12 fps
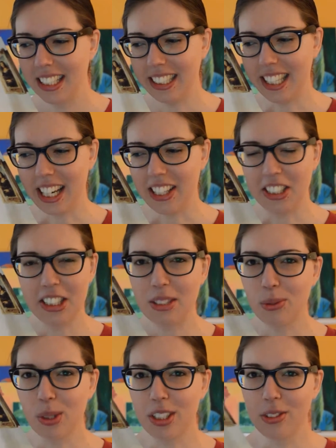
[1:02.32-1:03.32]
yeah, I just
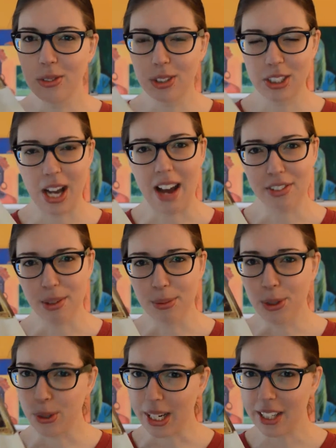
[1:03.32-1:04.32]
want to have some
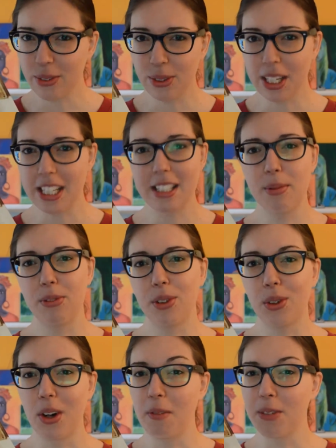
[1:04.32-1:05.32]
quick reads
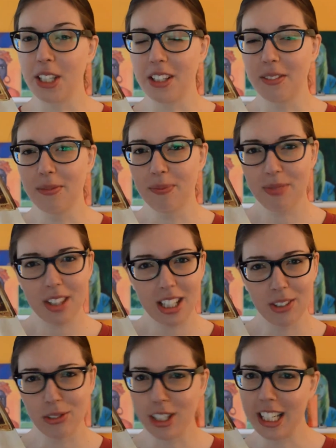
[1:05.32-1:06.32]
before I'm going
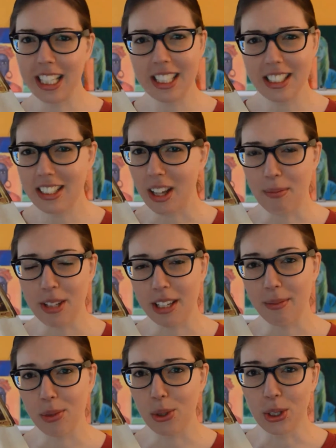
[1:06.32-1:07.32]
to read
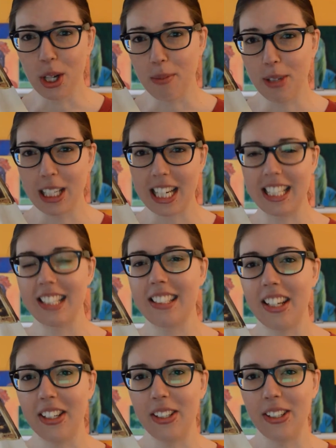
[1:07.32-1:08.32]
something more complicated.
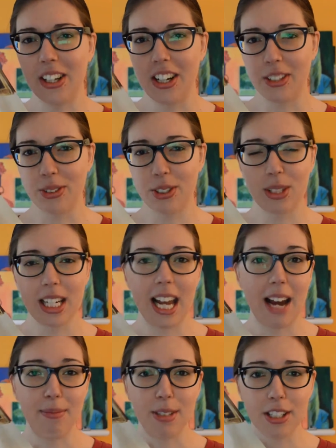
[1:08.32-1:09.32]
So I was really
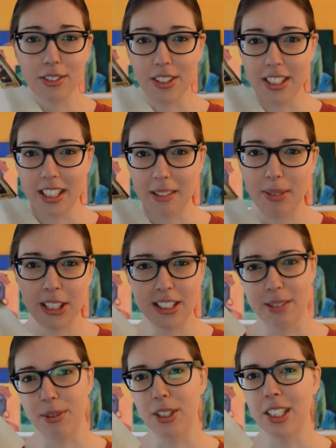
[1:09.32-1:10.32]
happy to find a
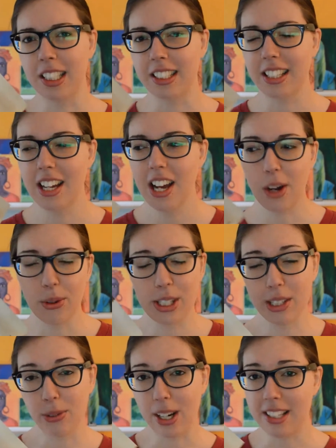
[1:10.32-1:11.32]
picture book because I
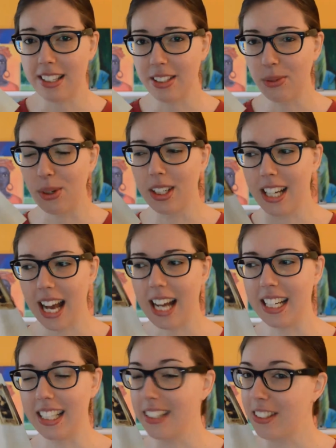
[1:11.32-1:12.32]
already read this one
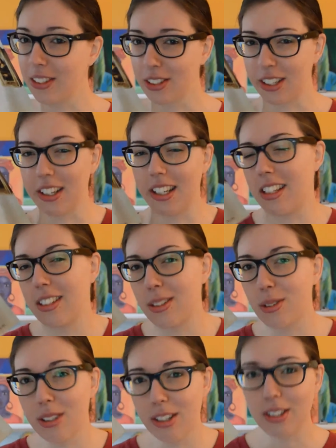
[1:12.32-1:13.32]
and it's
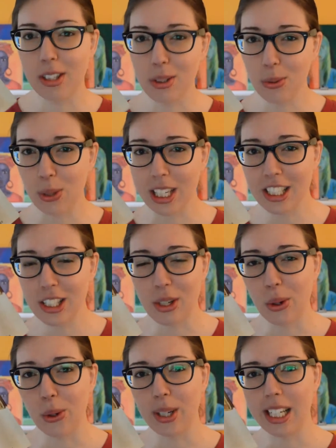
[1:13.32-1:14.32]
a sweet
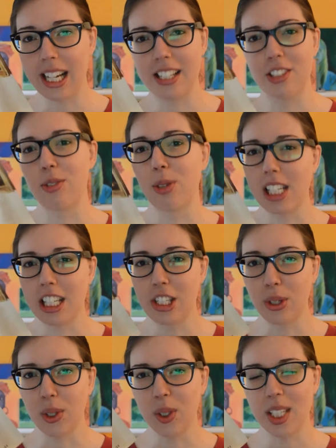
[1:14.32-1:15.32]
story and it's really
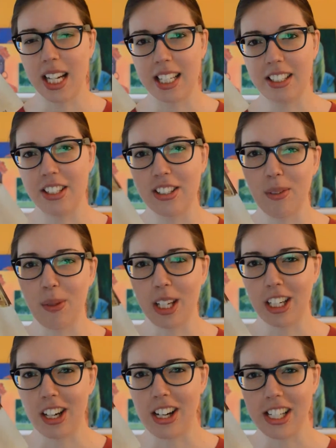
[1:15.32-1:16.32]
short and it's just something
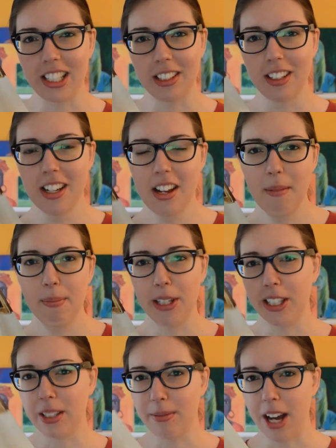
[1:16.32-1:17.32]
that I can
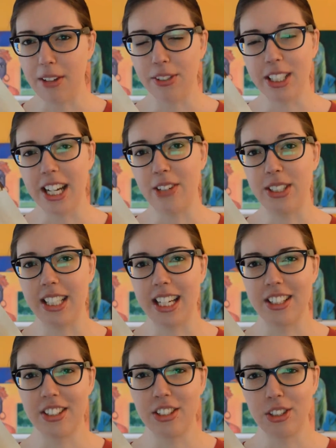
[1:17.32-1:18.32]
pick up every now and
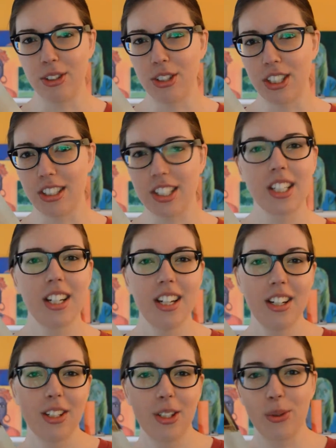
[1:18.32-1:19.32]
then to just
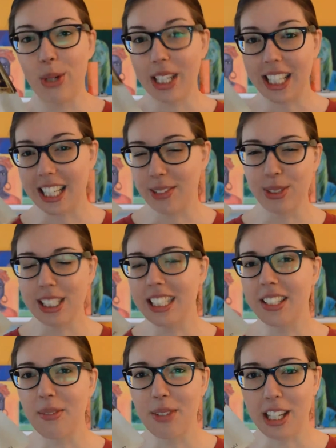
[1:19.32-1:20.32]
quickly read
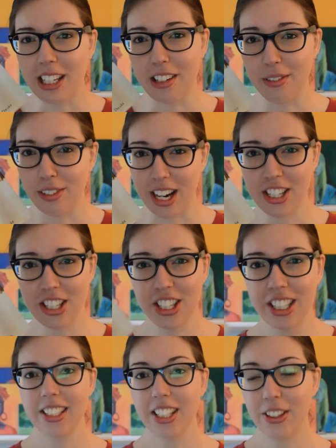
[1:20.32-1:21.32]
something in French.
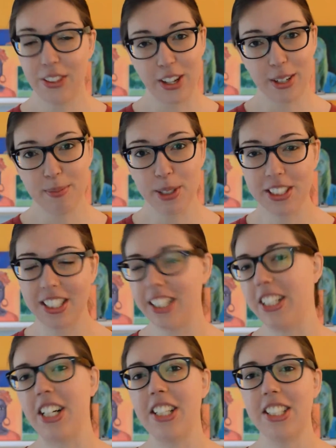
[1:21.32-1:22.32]
The third book that I
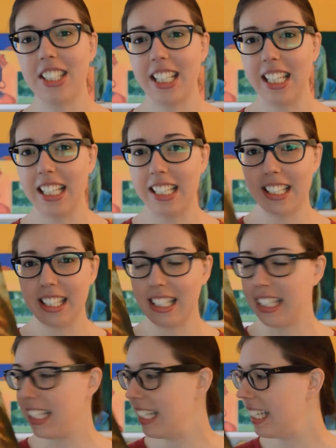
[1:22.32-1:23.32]
got is
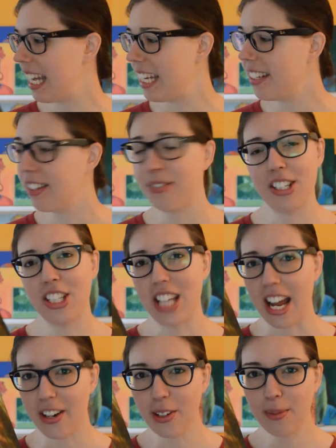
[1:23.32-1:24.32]
The Days of the
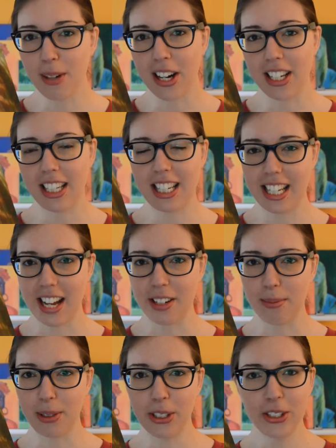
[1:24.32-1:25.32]
Shadow by Liliana
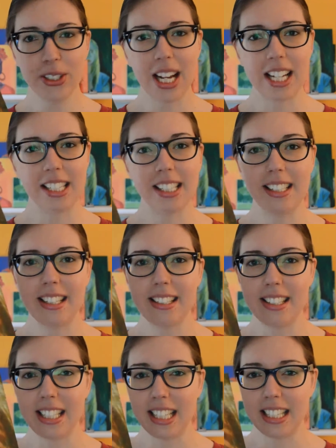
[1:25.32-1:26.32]
Boruc, and this is
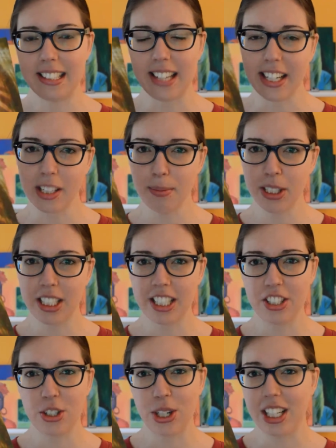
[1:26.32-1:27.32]
the second book in a
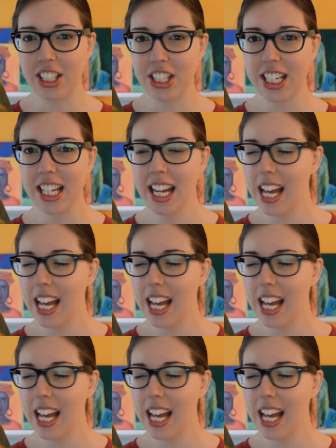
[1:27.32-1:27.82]
trilogy.